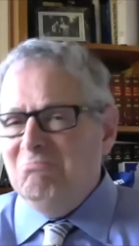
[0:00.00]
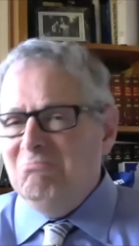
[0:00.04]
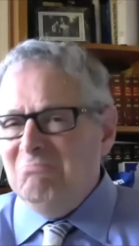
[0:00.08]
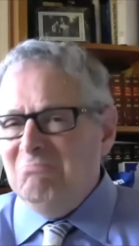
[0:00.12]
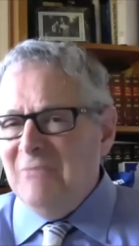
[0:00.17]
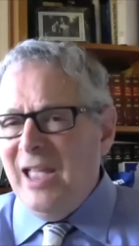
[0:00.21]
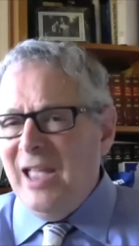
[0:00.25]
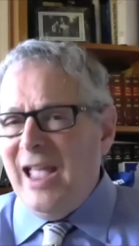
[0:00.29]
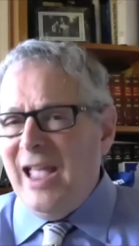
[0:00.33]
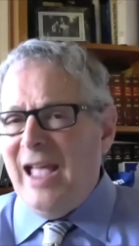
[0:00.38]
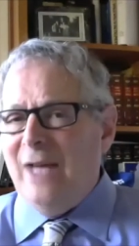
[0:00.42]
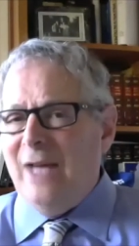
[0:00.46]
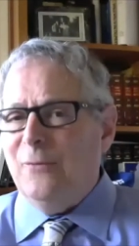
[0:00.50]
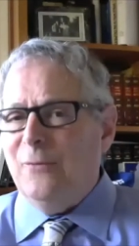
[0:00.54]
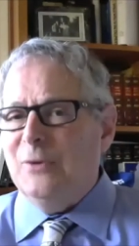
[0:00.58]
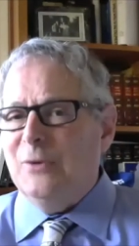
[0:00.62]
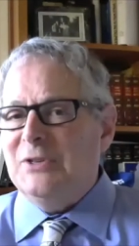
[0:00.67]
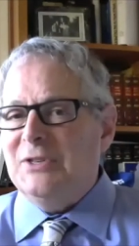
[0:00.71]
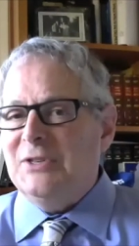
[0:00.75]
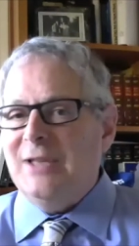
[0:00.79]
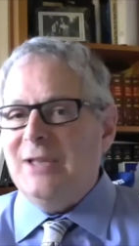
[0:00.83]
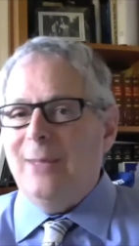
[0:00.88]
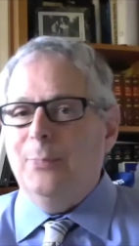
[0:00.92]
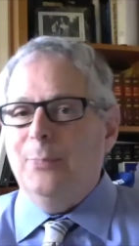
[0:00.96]
half a
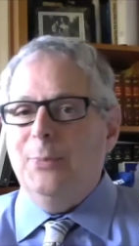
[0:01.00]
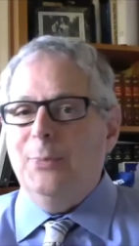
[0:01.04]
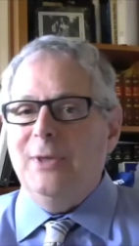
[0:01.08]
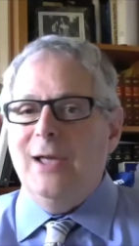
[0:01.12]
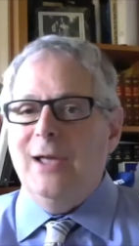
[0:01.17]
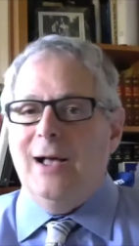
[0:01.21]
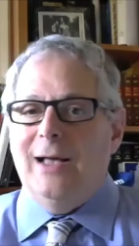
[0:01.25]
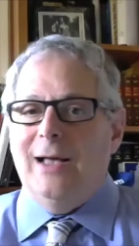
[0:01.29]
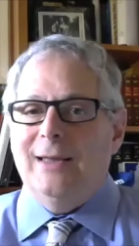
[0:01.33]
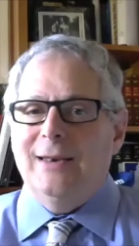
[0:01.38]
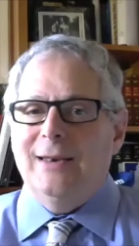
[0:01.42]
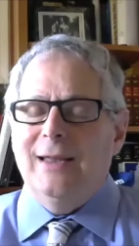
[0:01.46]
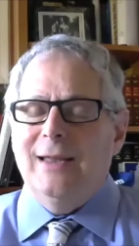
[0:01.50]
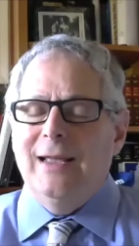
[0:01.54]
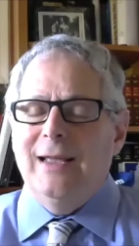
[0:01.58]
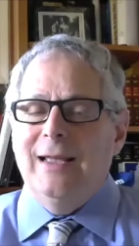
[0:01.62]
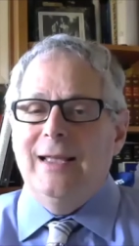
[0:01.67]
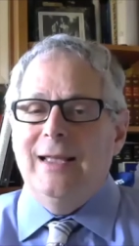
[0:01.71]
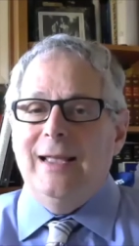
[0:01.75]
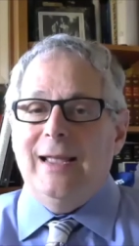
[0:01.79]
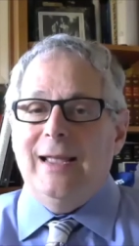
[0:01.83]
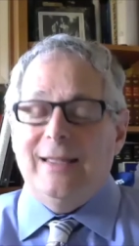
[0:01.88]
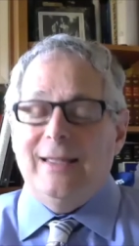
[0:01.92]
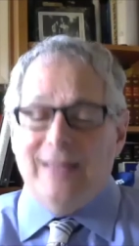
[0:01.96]
step behind.
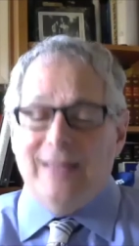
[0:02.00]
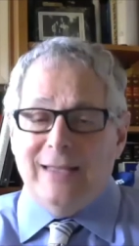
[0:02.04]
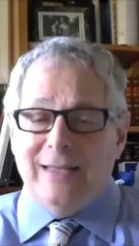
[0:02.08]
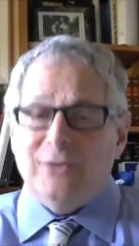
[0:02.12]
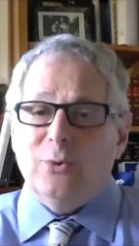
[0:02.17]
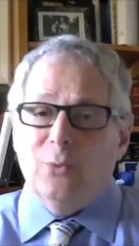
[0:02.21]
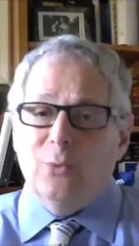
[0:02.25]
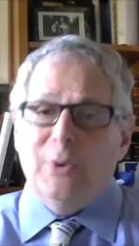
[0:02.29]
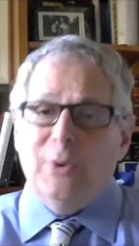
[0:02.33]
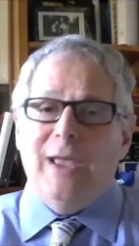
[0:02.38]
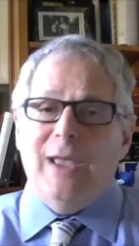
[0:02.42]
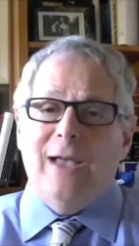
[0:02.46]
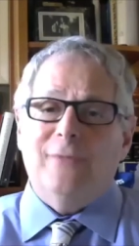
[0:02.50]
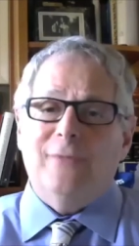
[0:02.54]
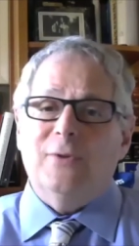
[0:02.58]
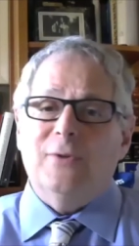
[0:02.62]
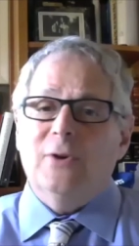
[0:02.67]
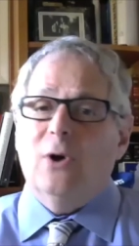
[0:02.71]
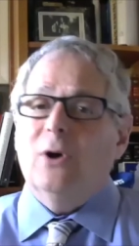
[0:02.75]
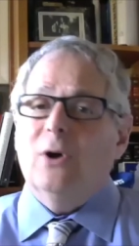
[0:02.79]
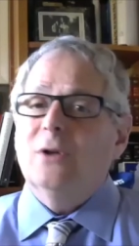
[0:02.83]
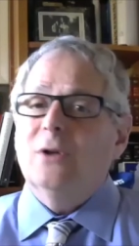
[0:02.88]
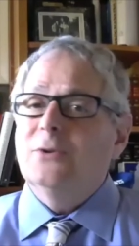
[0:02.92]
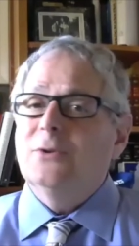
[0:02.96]
And that's what we have to
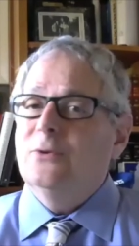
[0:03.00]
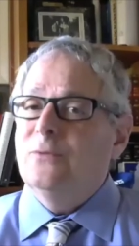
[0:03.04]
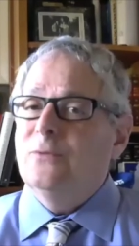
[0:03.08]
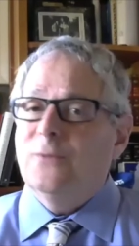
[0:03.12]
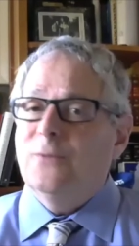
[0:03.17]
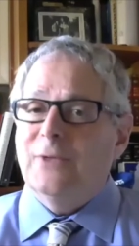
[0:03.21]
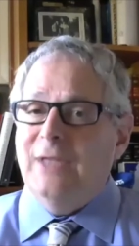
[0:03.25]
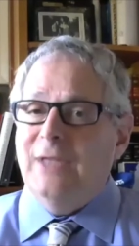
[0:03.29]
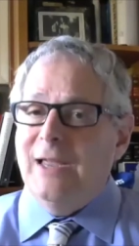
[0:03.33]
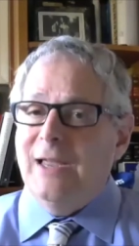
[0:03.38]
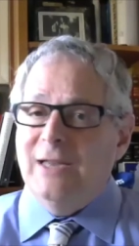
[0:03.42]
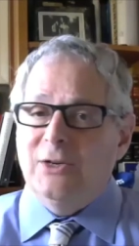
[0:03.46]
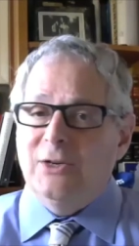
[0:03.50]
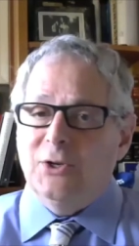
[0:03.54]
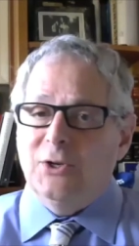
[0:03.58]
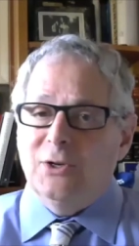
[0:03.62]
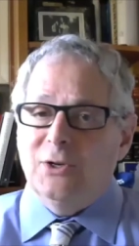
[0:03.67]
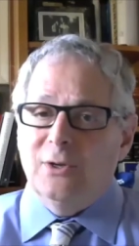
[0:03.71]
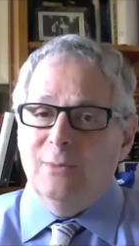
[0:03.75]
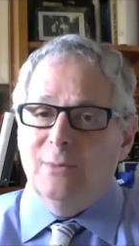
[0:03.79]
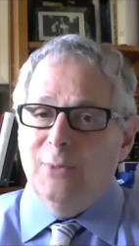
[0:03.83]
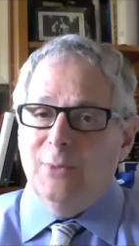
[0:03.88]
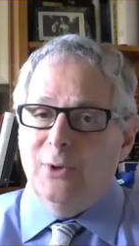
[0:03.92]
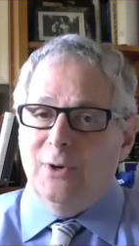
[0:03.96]
all do for the Asian
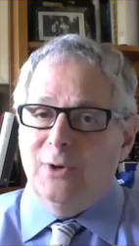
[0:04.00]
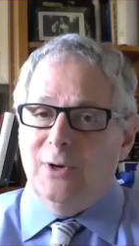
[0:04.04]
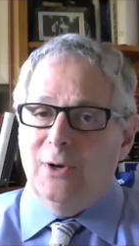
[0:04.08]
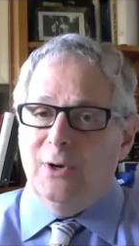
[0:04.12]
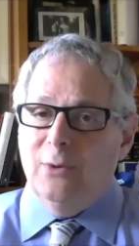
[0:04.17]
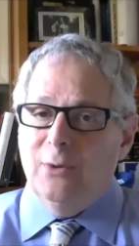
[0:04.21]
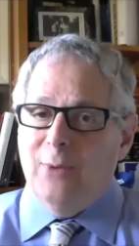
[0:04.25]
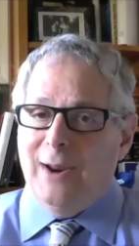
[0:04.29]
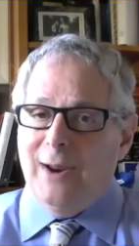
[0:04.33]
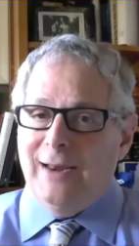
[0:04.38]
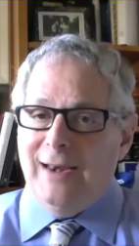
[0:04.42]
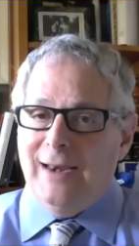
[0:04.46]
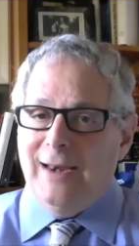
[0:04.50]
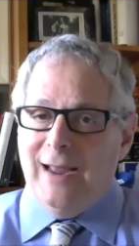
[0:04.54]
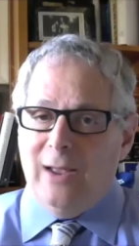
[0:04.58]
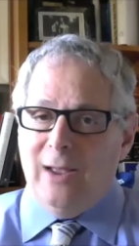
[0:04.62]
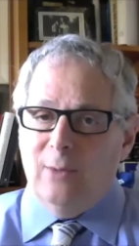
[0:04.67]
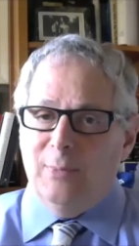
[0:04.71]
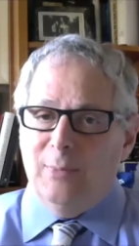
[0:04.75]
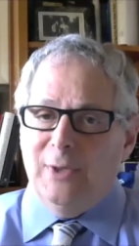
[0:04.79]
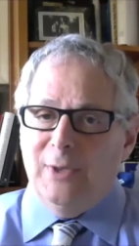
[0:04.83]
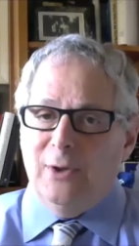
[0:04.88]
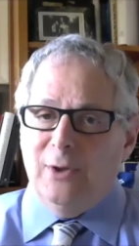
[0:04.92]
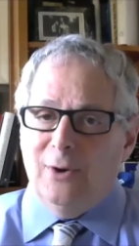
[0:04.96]
community right now,
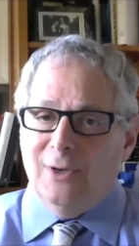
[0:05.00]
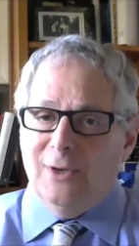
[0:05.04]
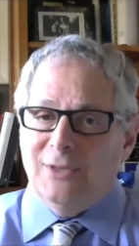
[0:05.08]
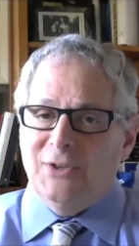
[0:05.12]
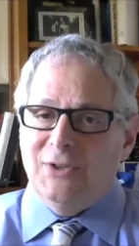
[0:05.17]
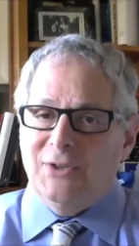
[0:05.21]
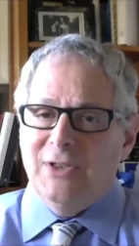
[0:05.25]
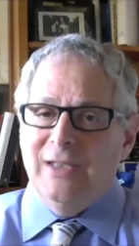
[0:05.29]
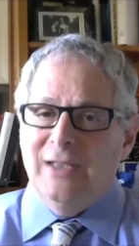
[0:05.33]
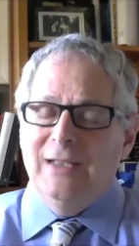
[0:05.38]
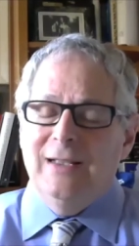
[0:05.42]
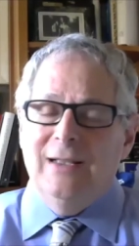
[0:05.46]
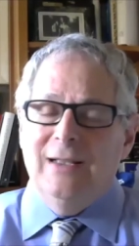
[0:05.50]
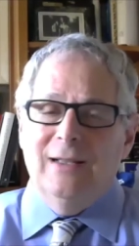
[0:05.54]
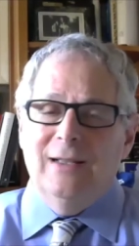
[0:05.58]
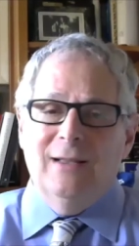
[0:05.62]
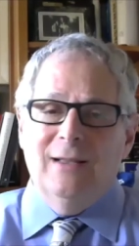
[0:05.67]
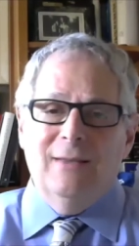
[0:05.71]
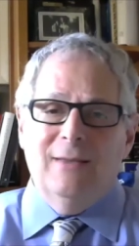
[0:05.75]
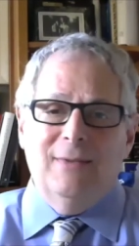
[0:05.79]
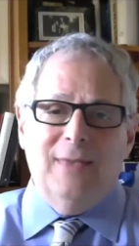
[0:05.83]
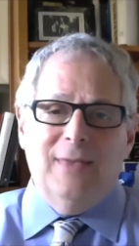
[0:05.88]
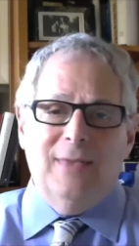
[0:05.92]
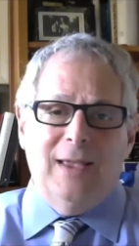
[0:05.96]
because
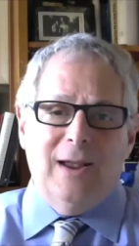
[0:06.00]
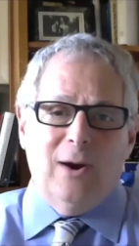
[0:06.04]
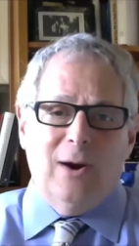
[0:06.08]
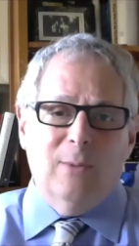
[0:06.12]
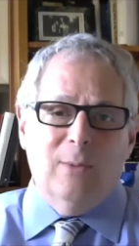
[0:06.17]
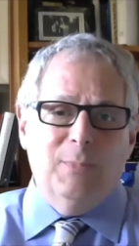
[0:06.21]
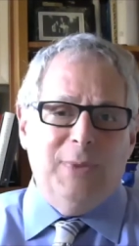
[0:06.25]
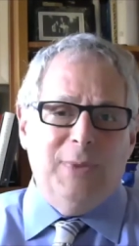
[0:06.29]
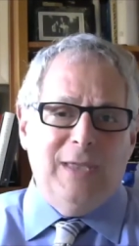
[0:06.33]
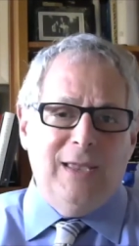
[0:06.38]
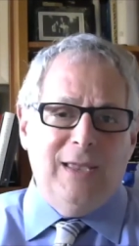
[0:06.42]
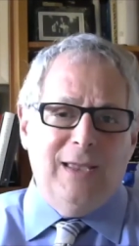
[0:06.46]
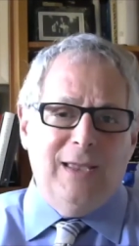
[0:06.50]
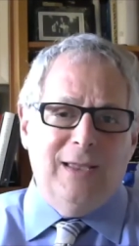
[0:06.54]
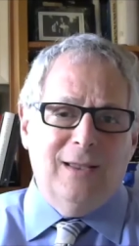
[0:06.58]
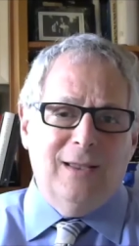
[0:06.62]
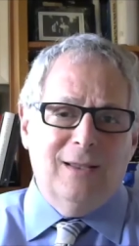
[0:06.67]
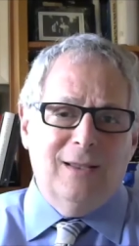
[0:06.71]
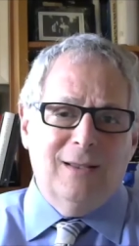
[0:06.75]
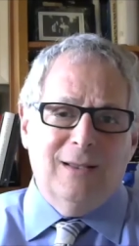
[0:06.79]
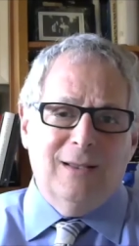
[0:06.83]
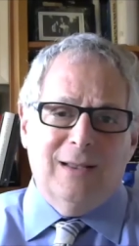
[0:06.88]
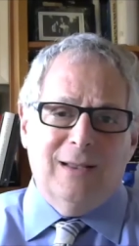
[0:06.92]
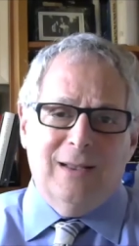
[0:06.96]
they are being